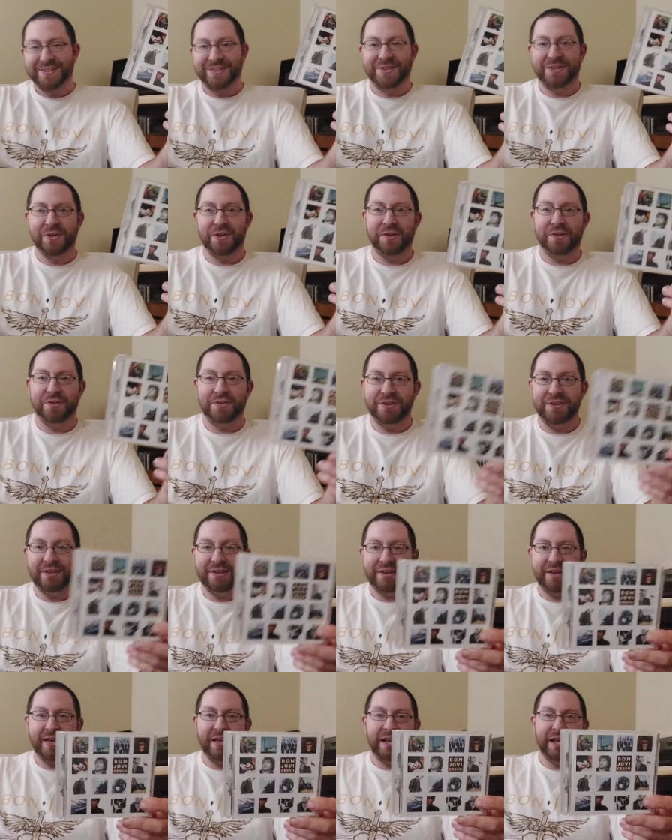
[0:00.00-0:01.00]
could
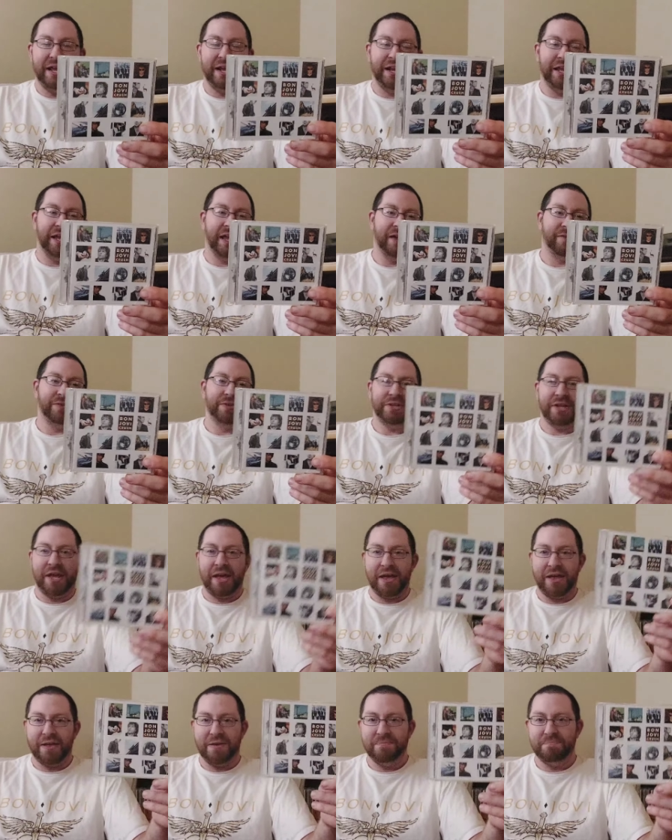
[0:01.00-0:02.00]
at any given
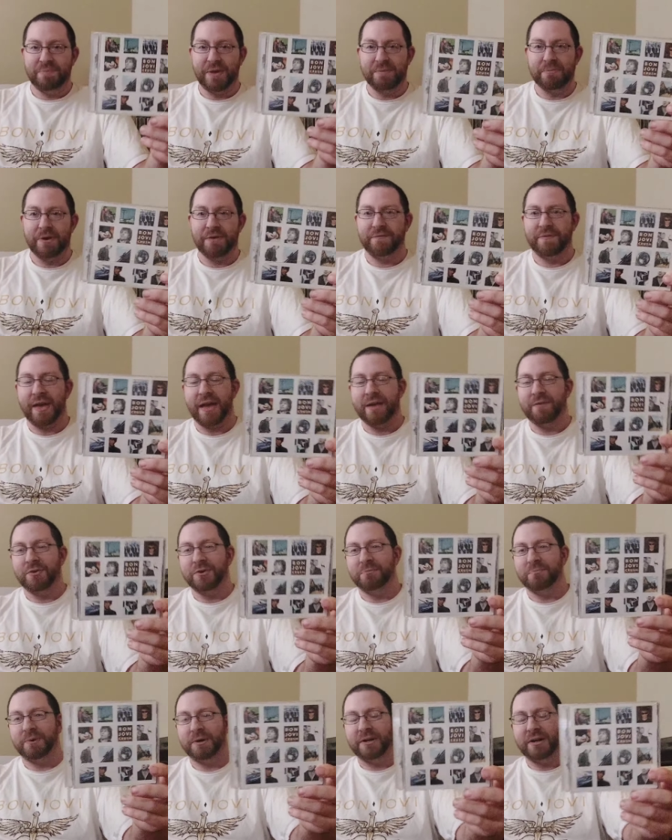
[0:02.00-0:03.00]
day be my
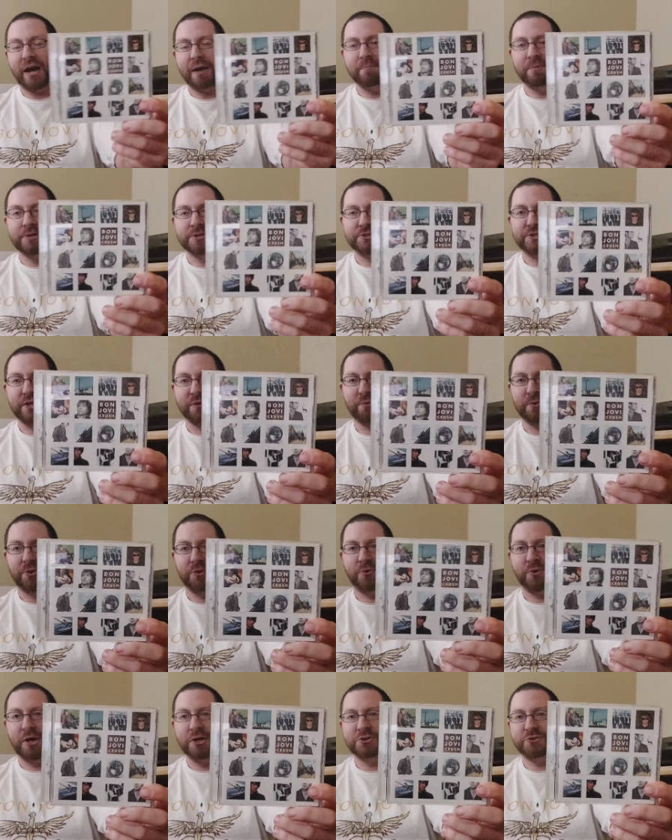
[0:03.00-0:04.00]
favorite, but I'm gonna stick with
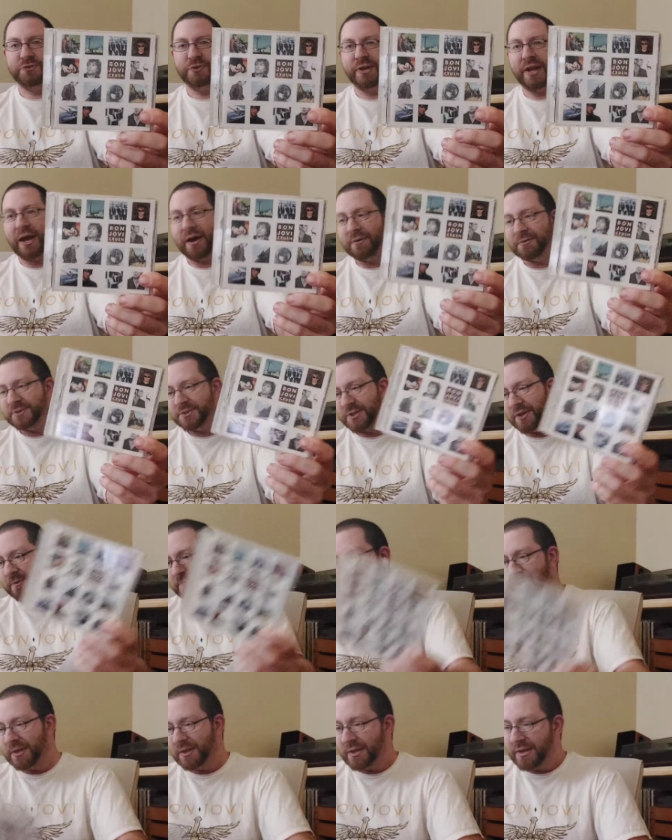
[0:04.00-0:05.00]
Crush for now. So
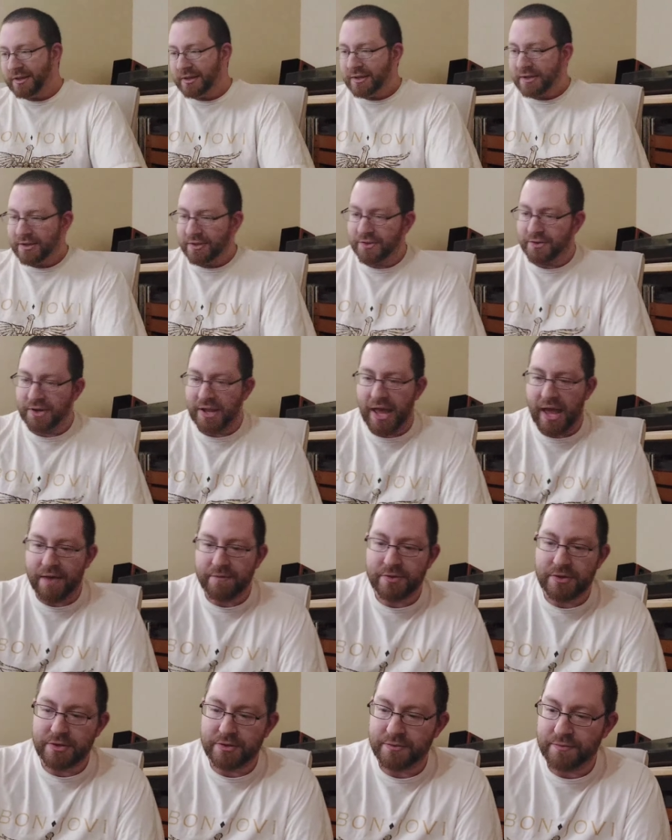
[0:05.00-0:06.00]
there you
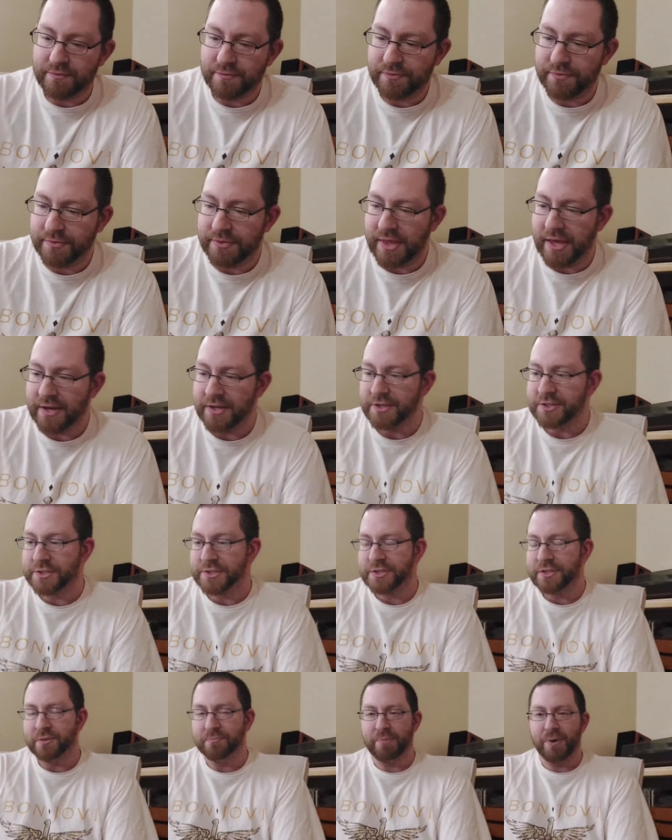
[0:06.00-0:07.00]
have it. That
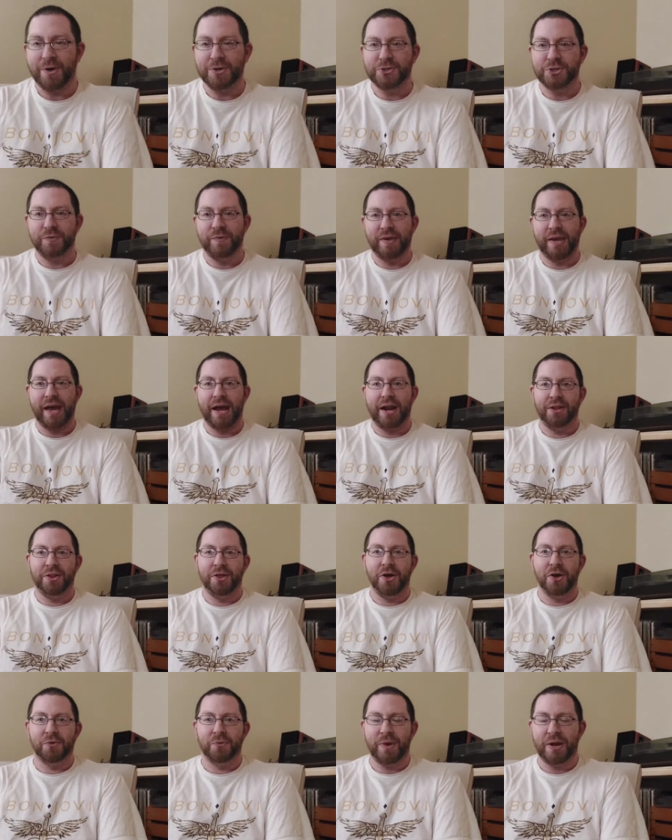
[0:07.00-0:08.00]
is the Bon Jovi
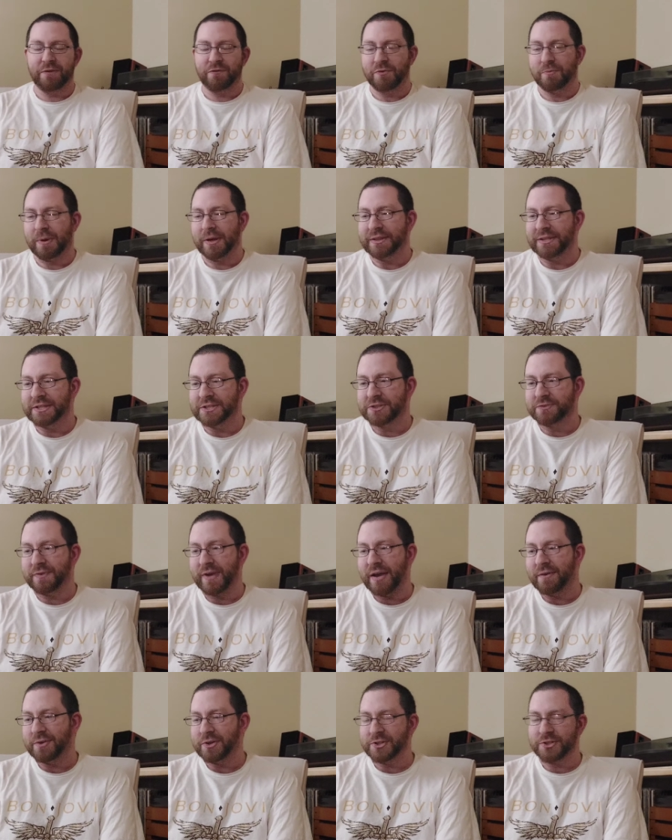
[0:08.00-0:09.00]
catalog ranked from my least
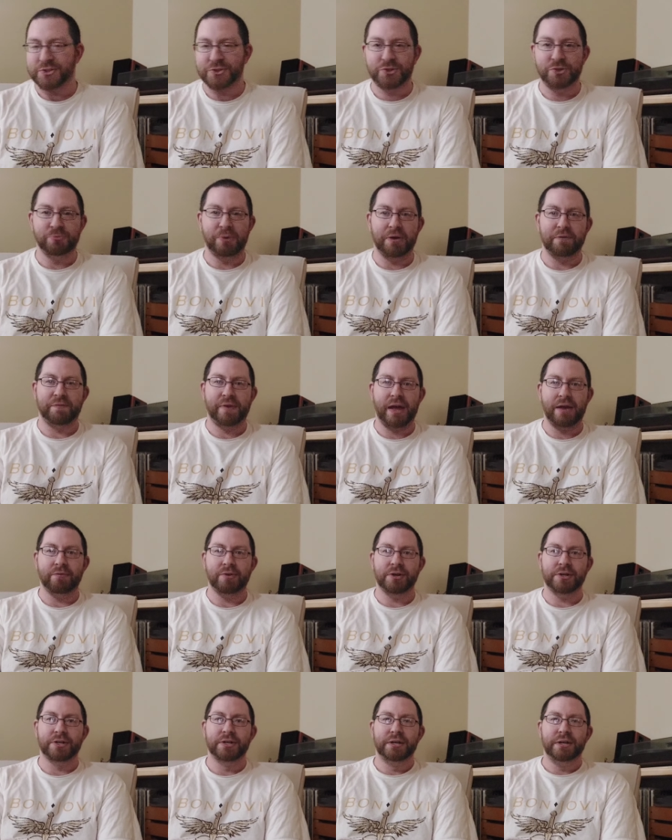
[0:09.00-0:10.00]
favorite to my
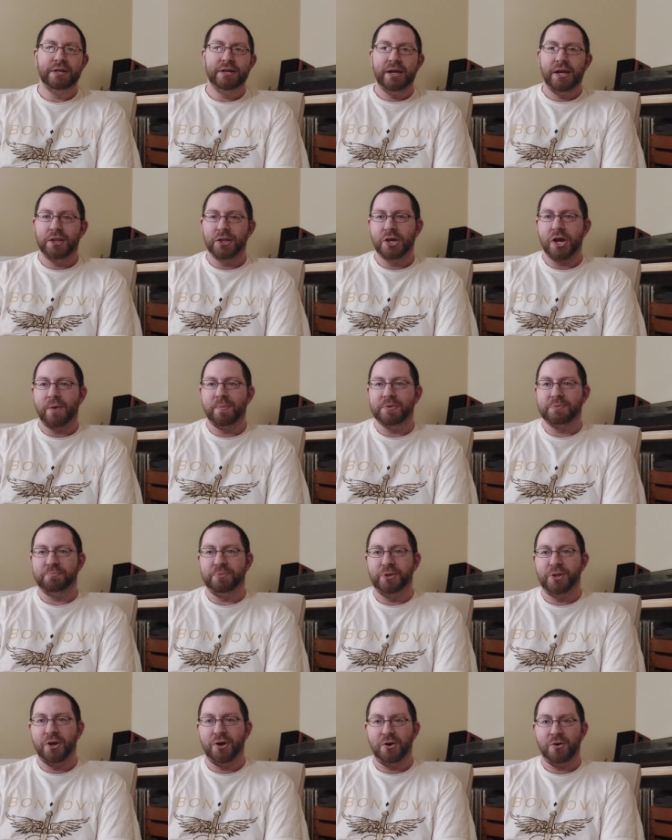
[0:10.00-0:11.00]
favorite. In the comments
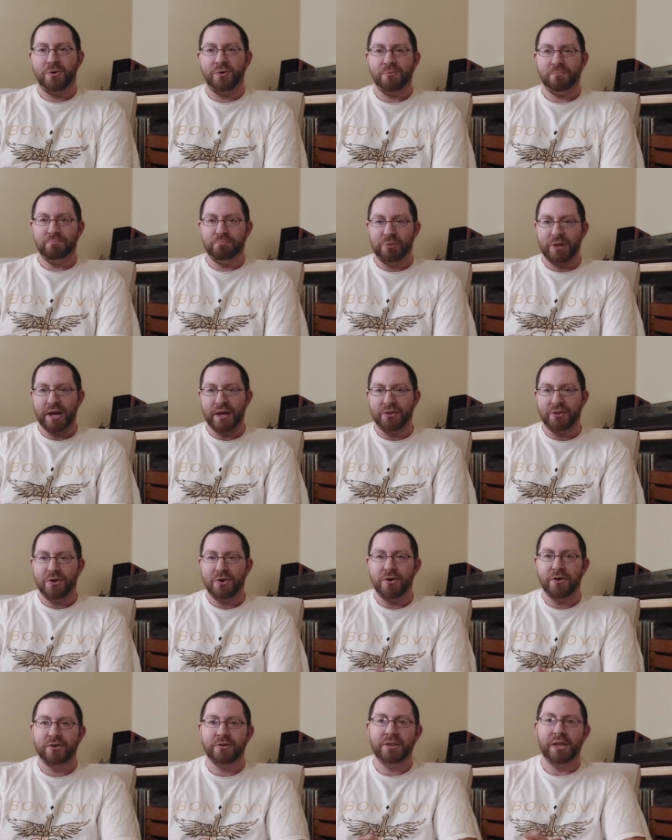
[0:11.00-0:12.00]
below, play
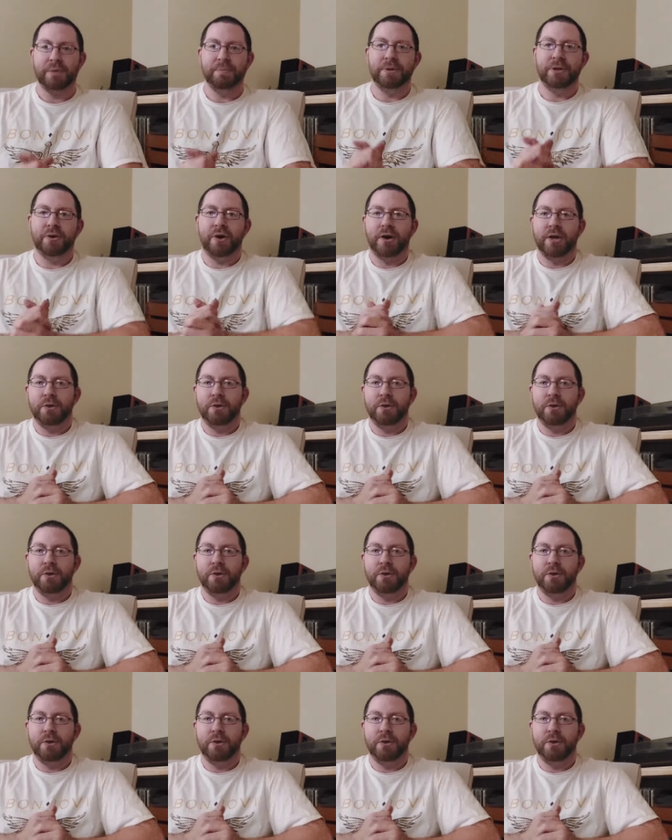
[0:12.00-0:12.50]
along. Let me know how